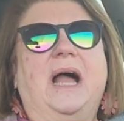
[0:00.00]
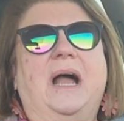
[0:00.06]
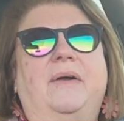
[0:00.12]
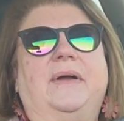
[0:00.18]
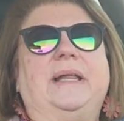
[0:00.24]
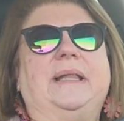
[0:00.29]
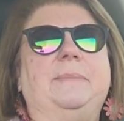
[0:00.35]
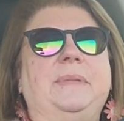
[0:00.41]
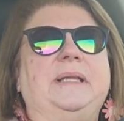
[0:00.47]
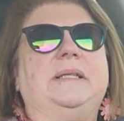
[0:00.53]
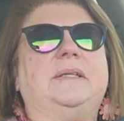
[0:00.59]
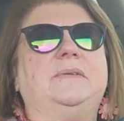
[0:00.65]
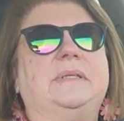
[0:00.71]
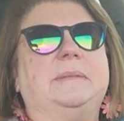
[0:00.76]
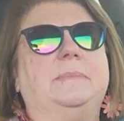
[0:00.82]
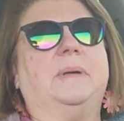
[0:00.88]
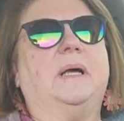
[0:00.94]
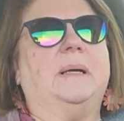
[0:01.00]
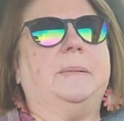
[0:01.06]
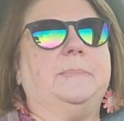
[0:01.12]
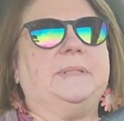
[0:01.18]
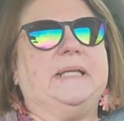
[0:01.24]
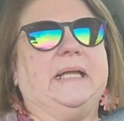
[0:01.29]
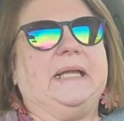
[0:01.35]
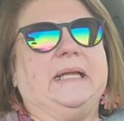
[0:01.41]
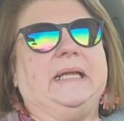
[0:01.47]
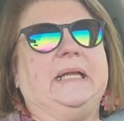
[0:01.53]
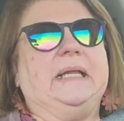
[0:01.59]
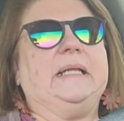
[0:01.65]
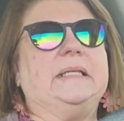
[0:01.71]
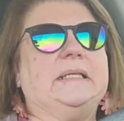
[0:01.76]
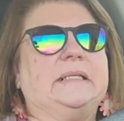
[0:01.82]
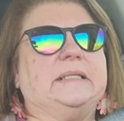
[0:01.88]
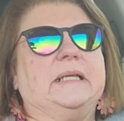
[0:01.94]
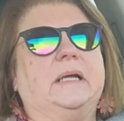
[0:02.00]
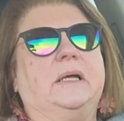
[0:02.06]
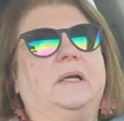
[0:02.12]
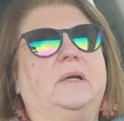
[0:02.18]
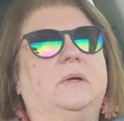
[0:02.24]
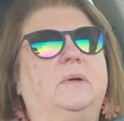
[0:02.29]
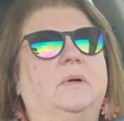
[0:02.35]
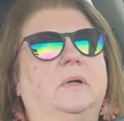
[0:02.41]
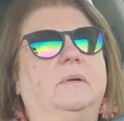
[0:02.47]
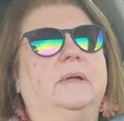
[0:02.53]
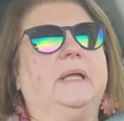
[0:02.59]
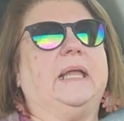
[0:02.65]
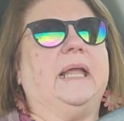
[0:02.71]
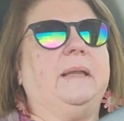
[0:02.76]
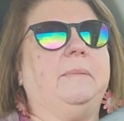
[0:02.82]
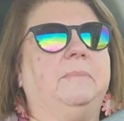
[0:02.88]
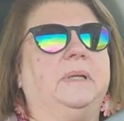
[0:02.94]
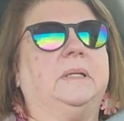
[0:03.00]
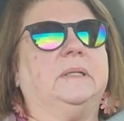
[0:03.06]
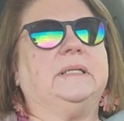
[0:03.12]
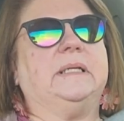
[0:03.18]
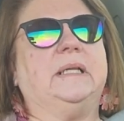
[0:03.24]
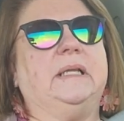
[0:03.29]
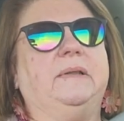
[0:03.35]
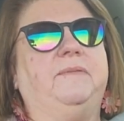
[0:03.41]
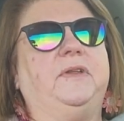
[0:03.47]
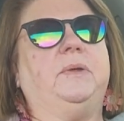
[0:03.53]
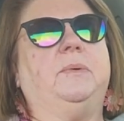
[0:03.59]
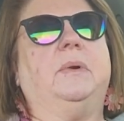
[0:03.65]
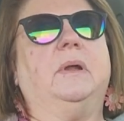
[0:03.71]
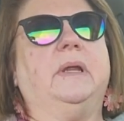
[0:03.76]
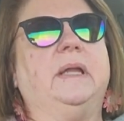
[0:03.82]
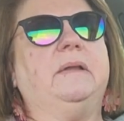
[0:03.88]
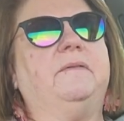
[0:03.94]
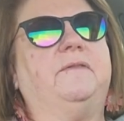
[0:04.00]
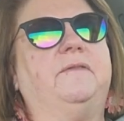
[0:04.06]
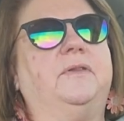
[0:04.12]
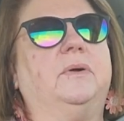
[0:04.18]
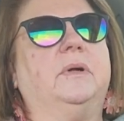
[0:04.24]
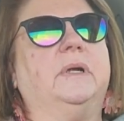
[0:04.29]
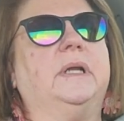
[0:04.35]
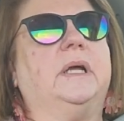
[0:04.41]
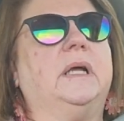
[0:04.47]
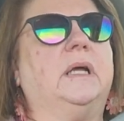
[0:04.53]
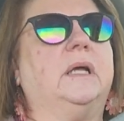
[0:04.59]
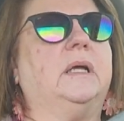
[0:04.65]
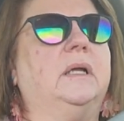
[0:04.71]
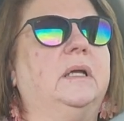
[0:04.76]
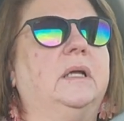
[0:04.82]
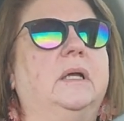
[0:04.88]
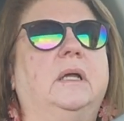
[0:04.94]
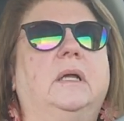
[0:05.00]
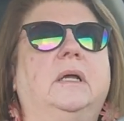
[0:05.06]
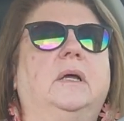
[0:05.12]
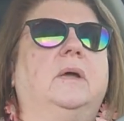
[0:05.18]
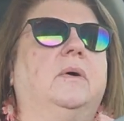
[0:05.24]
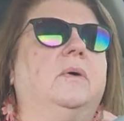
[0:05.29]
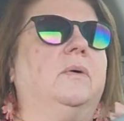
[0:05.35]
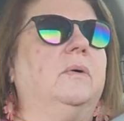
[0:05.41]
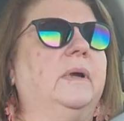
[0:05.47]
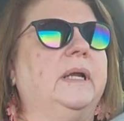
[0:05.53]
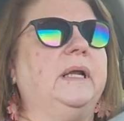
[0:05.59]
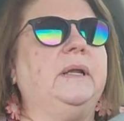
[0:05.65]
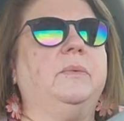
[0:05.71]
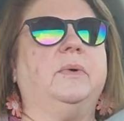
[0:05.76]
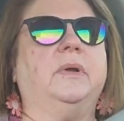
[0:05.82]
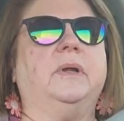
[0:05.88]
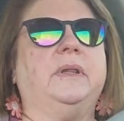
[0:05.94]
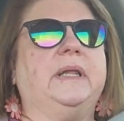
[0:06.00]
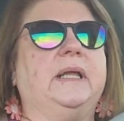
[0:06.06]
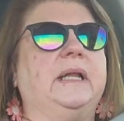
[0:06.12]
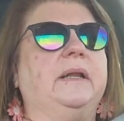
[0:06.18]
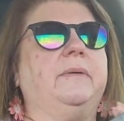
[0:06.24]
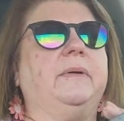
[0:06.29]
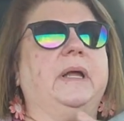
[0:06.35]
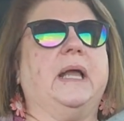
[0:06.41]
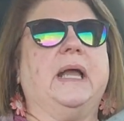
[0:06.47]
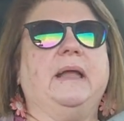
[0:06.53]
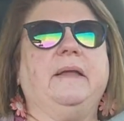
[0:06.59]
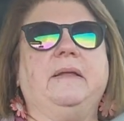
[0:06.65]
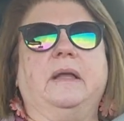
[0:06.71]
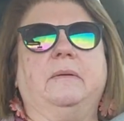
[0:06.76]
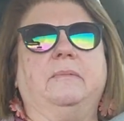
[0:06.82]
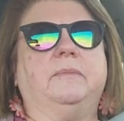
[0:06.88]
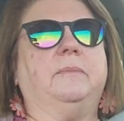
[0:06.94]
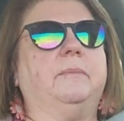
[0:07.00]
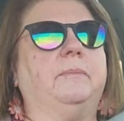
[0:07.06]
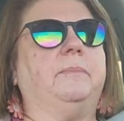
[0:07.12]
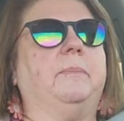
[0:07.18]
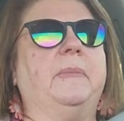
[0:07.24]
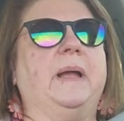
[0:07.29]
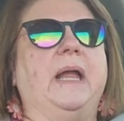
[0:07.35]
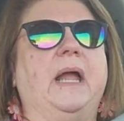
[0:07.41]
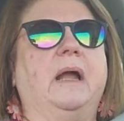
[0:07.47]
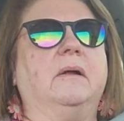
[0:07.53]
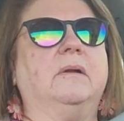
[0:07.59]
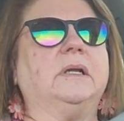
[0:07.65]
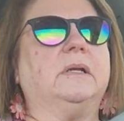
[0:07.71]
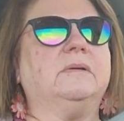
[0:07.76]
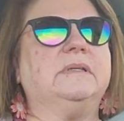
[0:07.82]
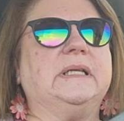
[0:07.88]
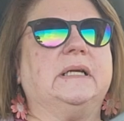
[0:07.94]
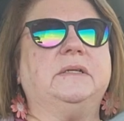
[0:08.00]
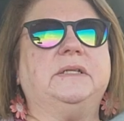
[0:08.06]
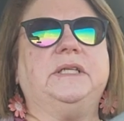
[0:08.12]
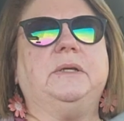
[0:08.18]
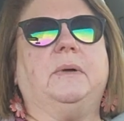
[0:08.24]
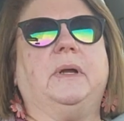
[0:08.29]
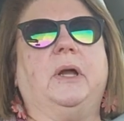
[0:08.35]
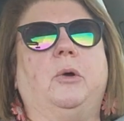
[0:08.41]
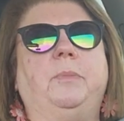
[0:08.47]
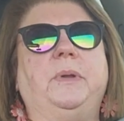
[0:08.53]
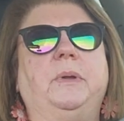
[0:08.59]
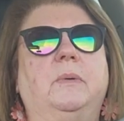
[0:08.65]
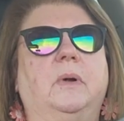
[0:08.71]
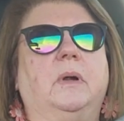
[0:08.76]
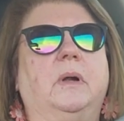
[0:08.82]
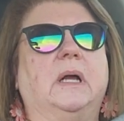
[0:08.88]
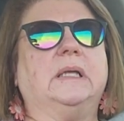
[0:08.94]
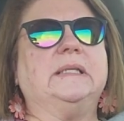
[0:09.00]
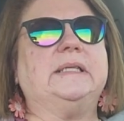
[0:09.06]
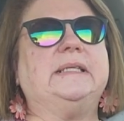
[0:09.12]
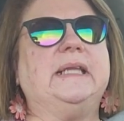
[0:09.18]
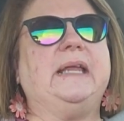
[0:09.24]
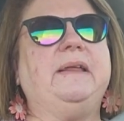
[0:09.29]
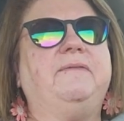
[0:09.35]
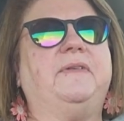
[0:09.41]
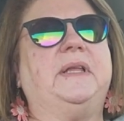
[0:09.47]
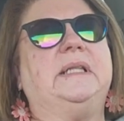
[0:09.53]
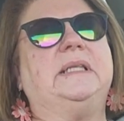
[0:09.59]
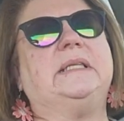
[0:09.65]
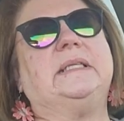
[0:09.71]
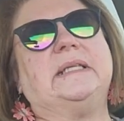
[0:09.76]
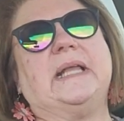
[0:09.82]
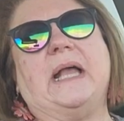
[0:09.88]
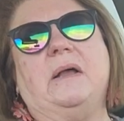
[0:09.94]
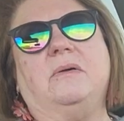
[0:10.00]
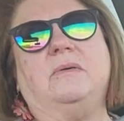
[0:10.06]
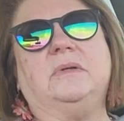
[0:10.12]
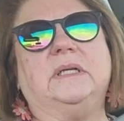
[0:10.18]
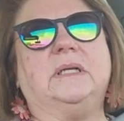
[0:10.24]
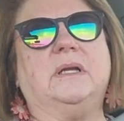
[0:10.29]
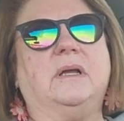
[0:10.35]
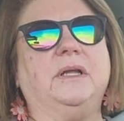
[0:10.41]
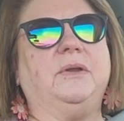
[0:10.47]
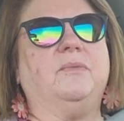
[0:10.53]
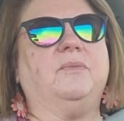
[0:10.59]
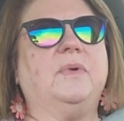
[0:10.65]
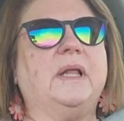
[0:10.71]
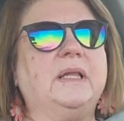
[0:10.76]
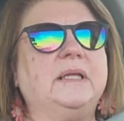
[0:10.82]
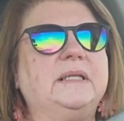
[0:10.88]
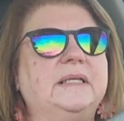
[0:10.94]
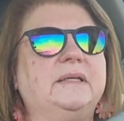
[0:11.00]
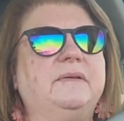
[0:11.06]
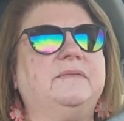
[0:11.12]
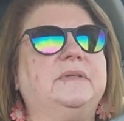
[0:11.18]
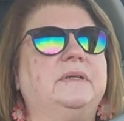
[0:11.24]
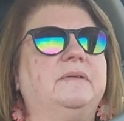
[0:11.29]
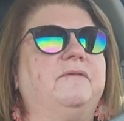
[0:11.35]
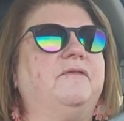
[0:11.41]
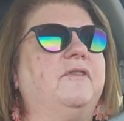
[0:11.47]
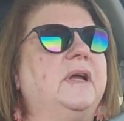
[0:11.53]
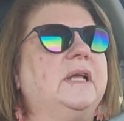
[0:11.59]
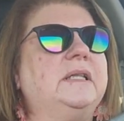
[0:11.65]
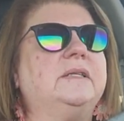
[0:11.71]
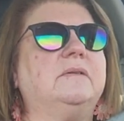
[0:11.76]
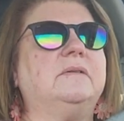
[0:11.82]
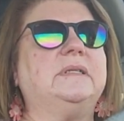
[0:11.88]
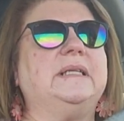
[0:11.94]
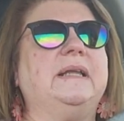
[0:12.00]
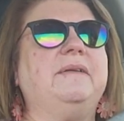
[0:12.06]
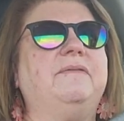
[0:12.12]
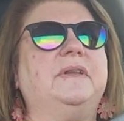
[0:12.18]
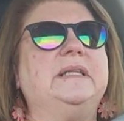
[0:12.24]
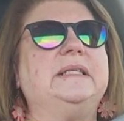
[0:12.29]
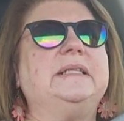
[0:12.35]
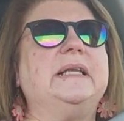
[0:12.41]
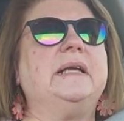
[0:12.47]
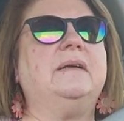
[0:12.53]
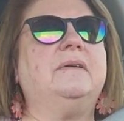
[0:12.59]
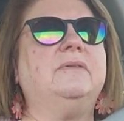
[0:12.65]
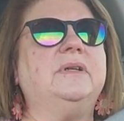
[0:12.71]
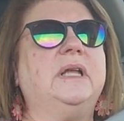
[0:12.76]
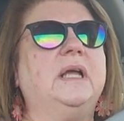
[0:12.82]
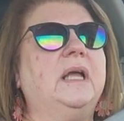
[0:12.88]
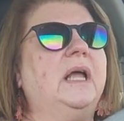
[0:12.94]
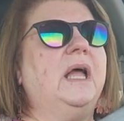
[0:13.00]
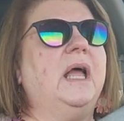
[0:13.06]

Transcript: all right, let me do some updating. So Hurricane Milton, if you are in Florida or anywhere in that area, I my heart goes out to you. I hope you are all safe and sound and all your relatives and friends are safe and sound.